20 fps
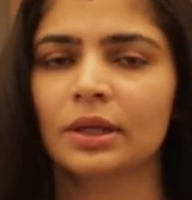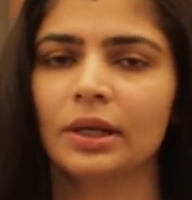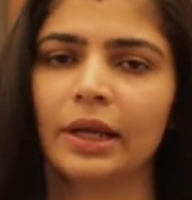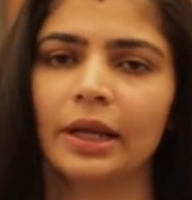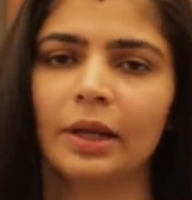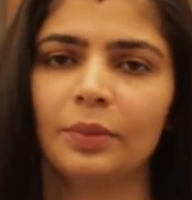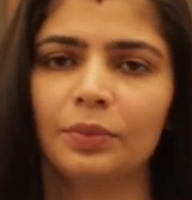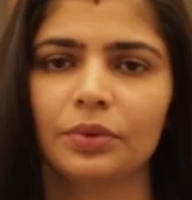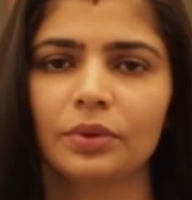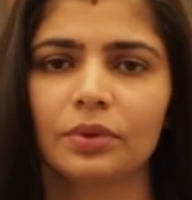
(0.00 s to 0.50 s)
it will
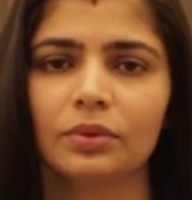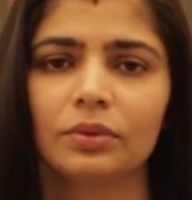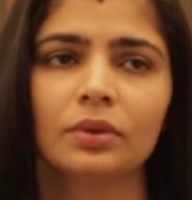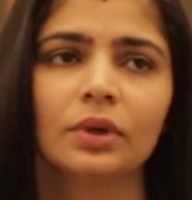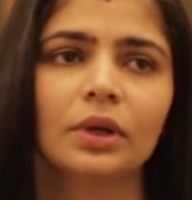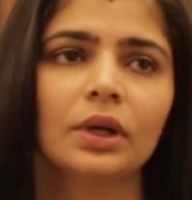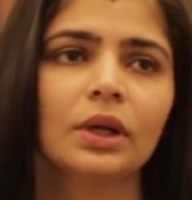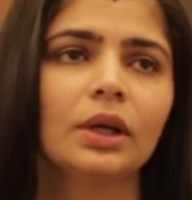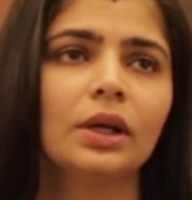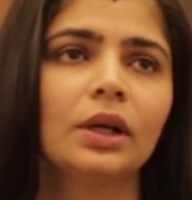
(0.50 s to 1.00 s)
help
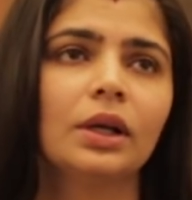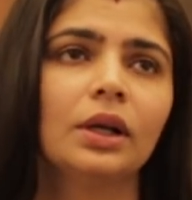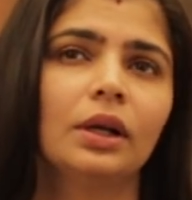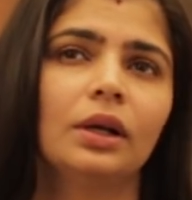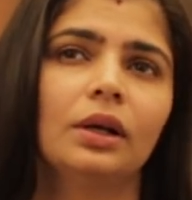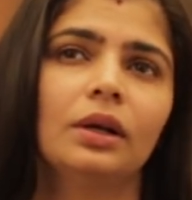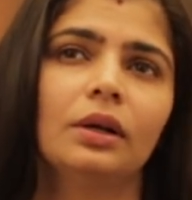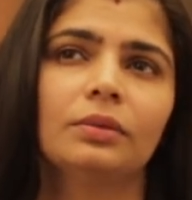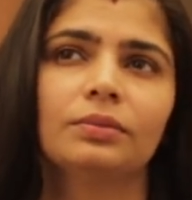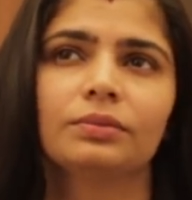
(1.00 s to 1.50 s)
you,
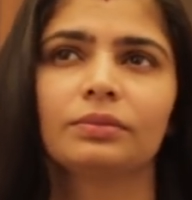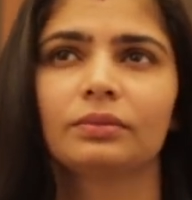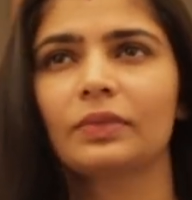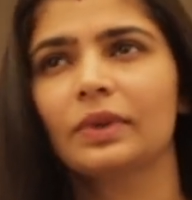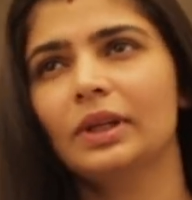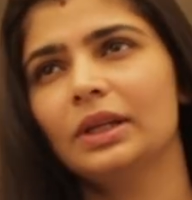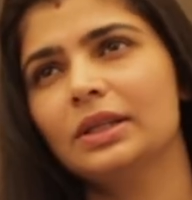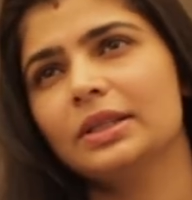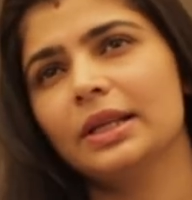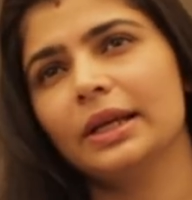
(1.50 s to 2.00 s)

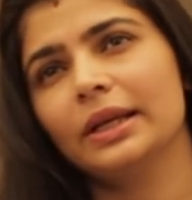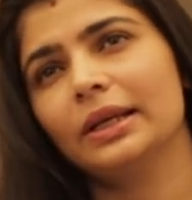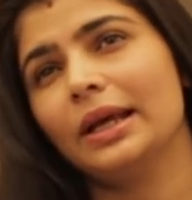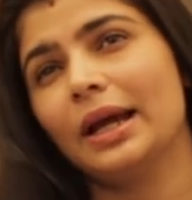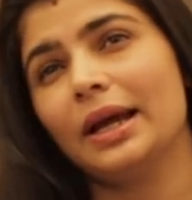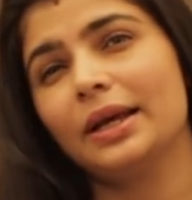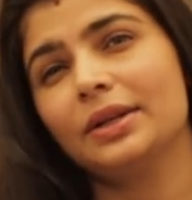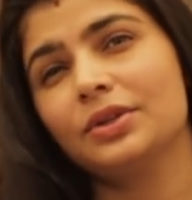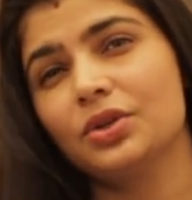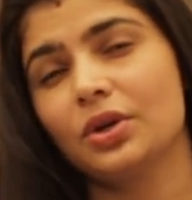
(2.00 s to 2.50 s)
it's like an
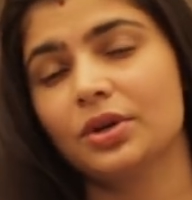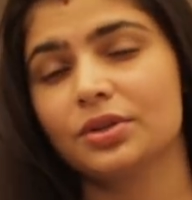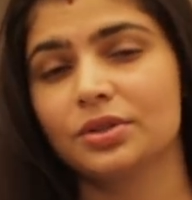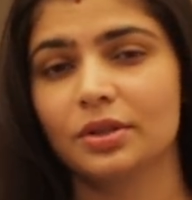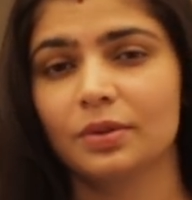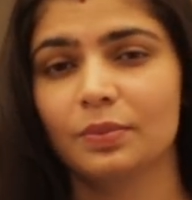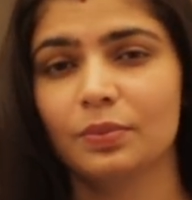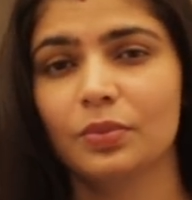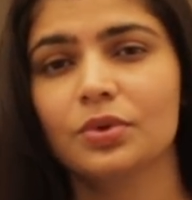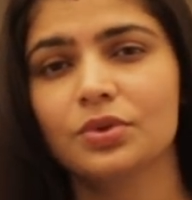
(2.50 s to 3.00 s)

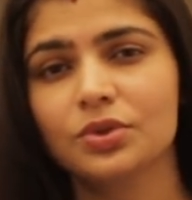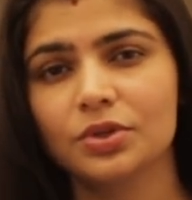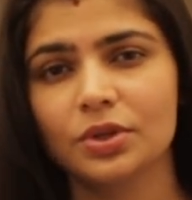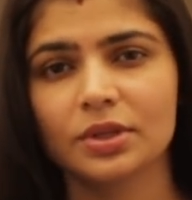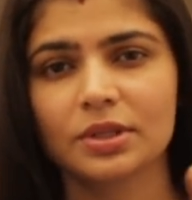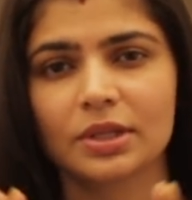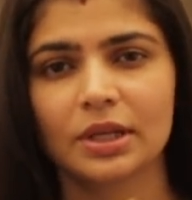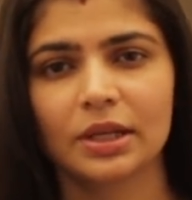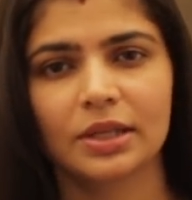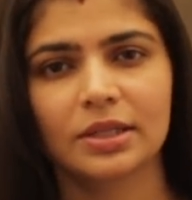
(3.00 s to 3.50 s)
antioxidant boost
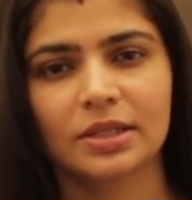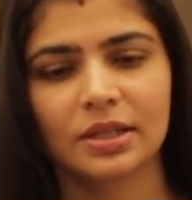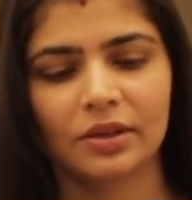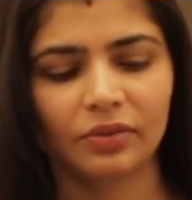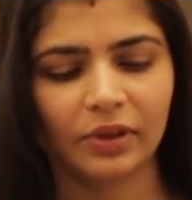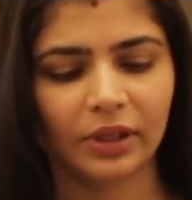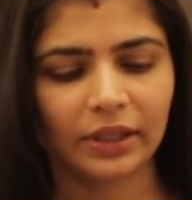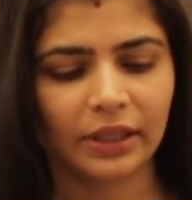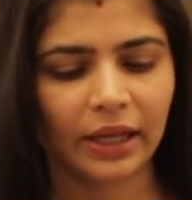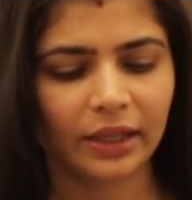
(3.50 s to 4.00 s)
your skin and
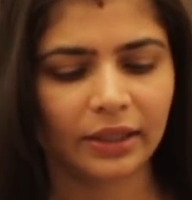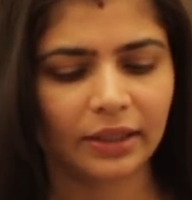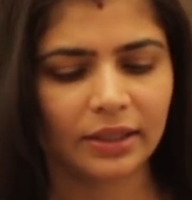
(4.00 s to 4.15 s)
stuff like that.